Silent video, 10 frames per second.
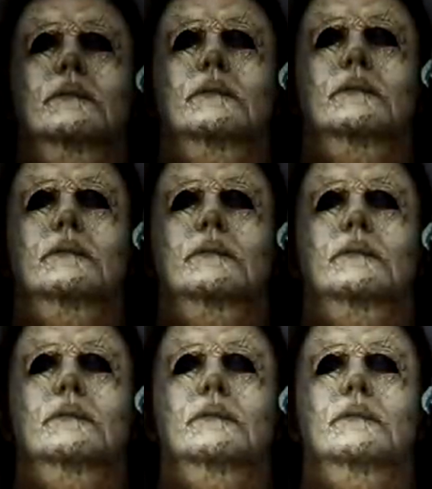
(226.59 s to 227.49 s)

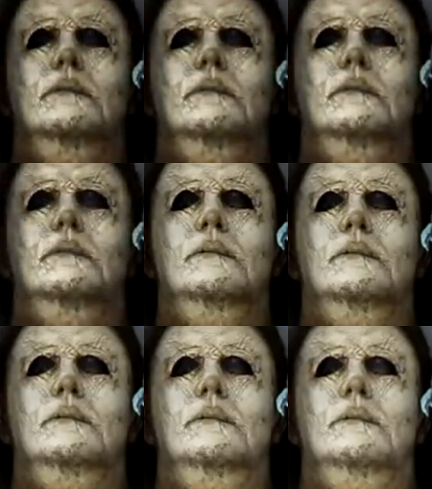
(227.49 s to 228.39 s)

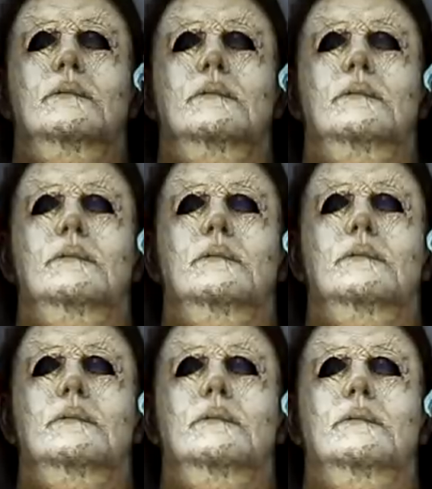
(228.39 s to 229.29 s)

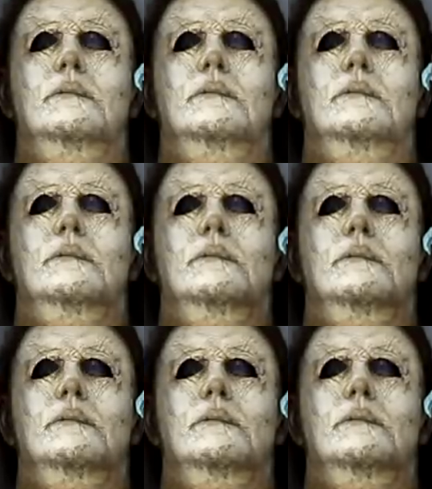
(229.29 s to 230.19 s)

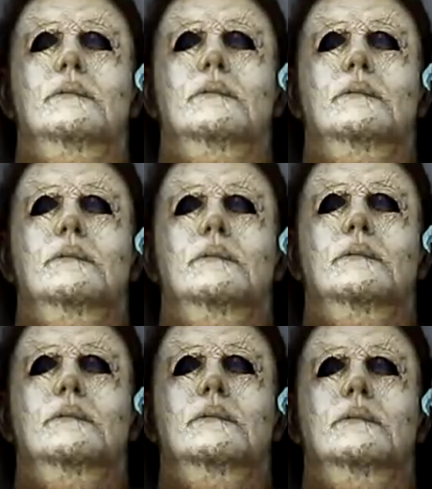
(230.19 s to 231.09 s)

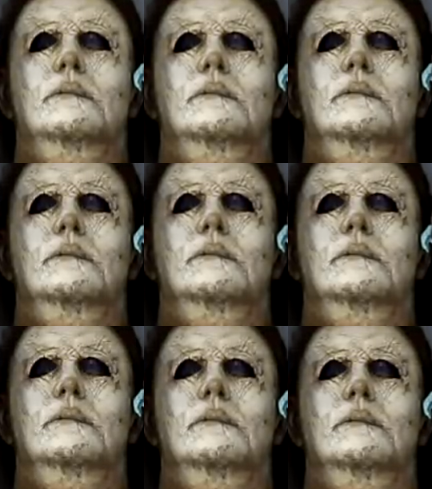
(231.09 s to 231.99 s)

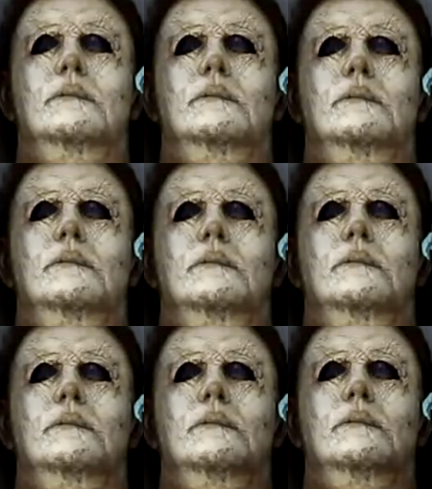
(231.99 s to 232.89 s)

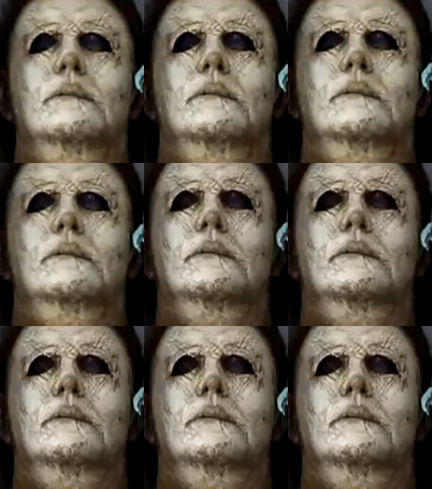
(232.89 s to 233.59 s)
(silent)